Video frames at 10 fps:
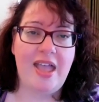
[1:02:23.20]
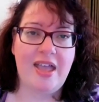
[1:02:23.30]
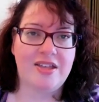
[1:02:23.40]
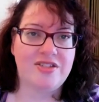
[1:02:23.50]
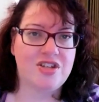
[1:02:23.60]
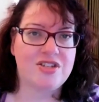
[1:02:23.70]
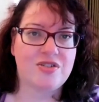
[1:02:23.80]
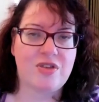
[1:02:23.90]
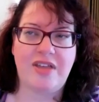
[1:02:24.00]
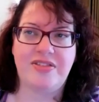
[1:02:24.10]
And
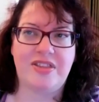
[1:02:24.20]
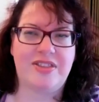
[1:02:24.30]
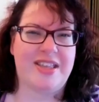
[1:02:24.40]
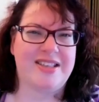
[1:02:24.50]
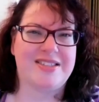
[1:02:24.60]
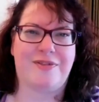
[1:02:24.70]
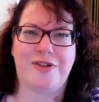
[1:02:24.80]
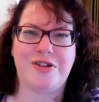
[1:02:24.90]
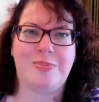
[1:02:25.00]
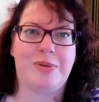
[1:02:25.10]
just, I think it's the
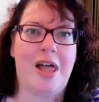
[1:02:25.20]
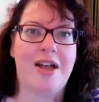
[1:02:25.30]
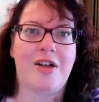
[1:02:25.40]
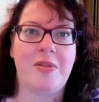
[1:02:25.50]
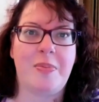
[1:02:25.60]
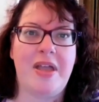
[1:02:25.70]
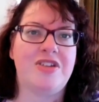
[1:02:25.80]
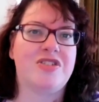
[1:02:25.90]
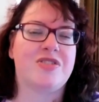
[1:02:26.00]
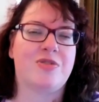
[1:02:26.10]
first block on the
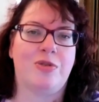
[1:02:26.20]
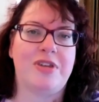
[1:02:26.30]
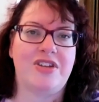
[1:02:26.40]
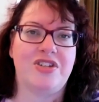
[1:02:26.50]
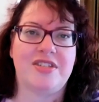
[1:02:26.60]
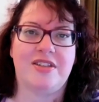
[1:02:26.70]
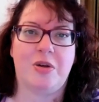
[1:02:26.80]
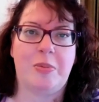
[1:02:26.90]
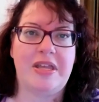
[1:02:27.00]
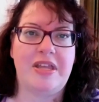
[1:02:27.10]
page. Scroll down just a
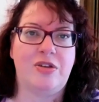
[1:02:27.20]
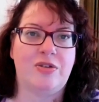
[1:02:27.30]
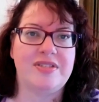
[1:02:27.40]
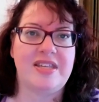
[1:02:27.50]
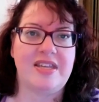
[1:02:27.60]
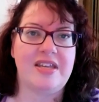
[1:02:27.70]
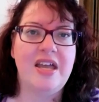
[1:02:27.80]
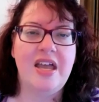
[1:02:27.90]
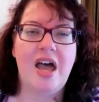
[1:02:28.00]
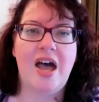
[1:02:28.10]
little bit and you'll see
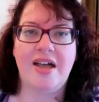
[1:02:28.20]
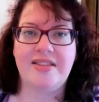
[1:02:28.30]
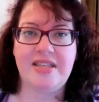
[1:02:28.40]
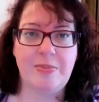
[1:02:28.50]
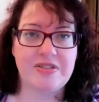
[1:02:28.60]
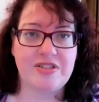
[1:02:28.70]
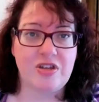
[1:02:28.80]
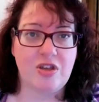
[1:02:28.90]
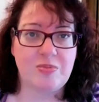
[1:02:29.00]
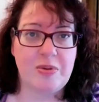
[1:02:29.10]
Teepa
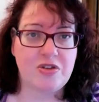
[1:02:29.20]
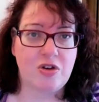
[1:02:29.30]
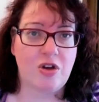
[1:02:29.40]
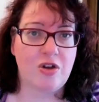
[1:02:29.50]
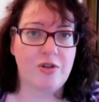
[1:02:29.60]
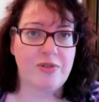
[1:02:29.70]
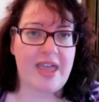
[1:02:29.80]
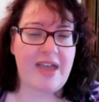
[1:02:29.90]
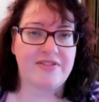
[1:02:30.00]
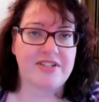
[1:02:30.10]
Snow's picture,
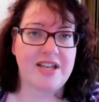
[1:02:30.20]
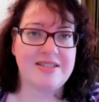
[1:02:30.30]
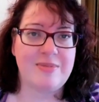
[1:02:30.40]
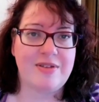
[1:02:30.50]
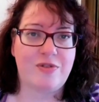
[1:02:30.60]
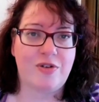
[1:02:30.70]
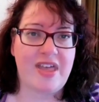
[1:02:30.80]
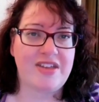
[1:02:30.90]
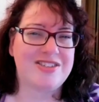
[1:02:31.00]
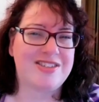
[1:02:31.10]
the advertisement for
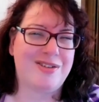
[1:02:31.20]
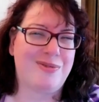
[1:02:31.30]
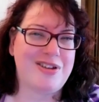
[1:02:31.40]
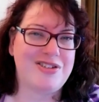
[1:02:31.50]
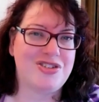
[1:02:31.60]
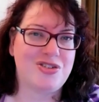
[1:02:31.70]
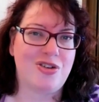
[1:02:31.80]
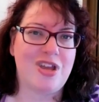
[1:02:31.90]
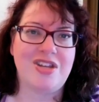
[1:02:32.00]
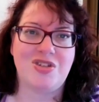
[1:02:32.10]
that. Just click
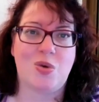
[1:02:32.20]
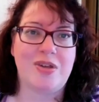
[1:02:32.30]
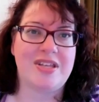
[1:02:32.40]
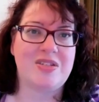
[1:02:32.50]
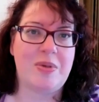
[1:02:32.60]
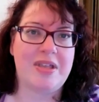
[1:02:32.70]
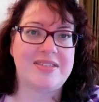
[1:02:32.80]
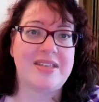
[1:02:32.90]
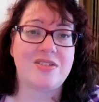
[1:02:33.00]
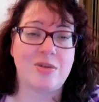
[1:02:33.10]
register and join us,
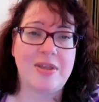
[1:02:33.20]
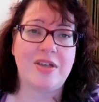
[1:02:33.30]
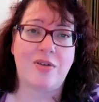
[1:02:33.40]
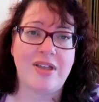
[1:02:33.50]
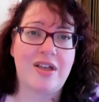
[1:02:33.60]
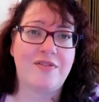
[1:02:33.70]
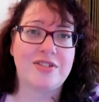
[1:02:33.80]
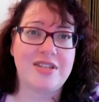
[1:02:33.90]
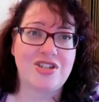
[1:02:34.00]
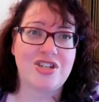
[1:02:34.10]
because that's going to be a great
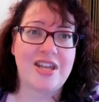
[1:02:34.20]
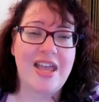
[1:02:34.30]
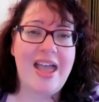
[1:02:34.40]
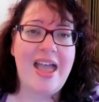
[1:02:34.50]
conversation